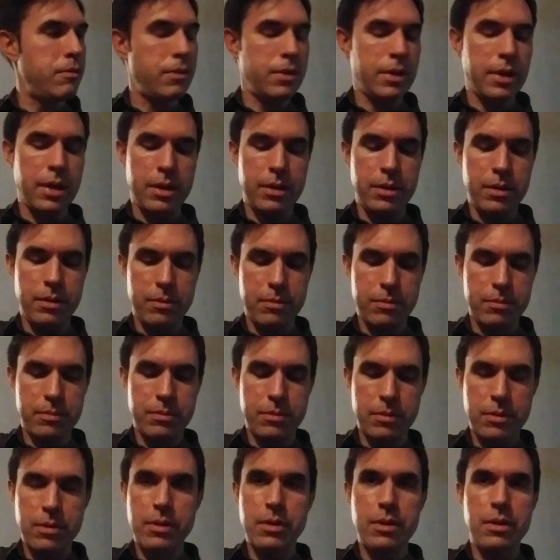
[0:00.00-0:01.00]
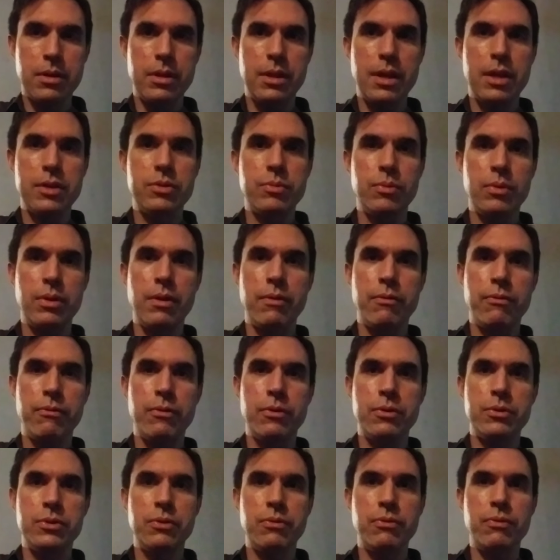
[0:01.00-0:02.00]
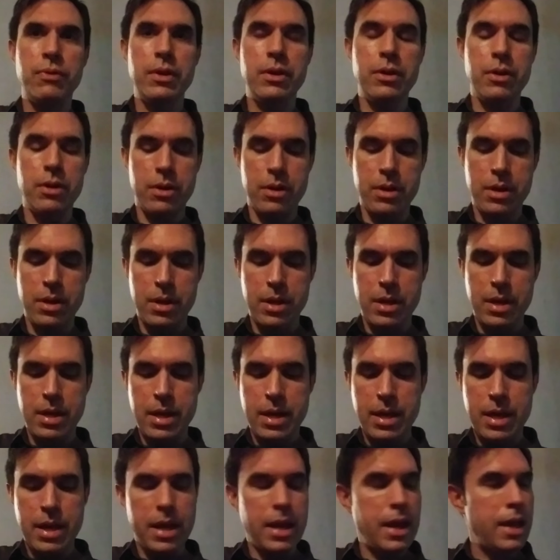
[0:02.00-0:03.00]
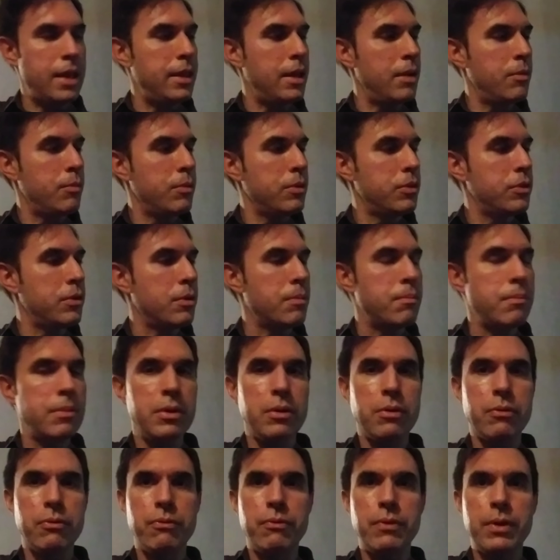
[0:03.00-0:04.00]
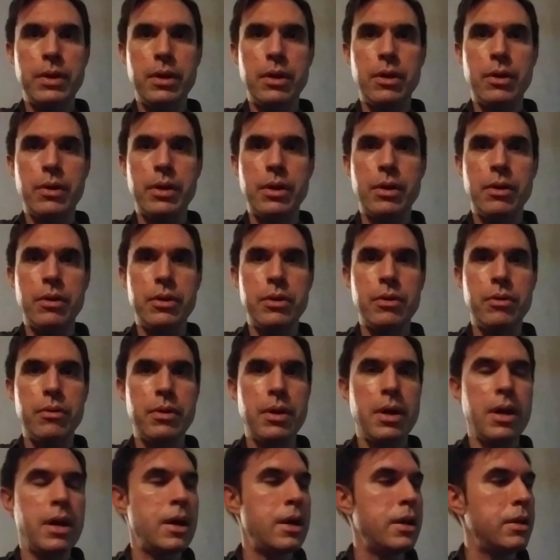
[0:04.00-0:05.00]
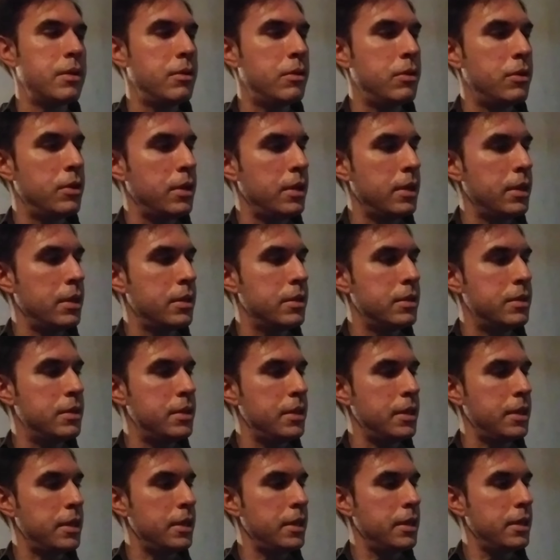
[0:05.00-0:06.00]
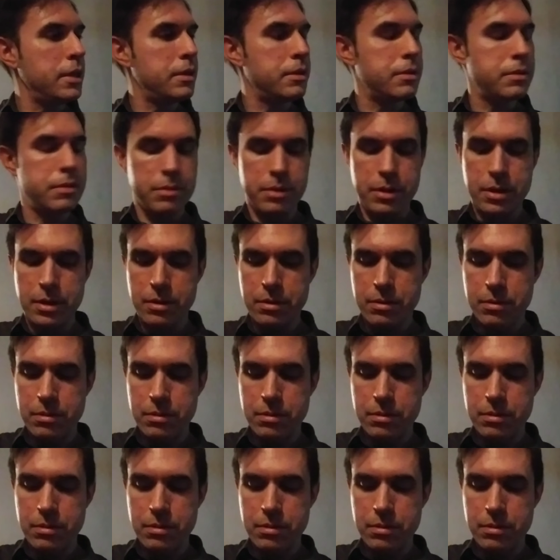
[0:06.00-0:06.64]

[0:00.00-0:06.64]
again, that's with the 1st finger. And then with your middle finger here, you're on the D, okay,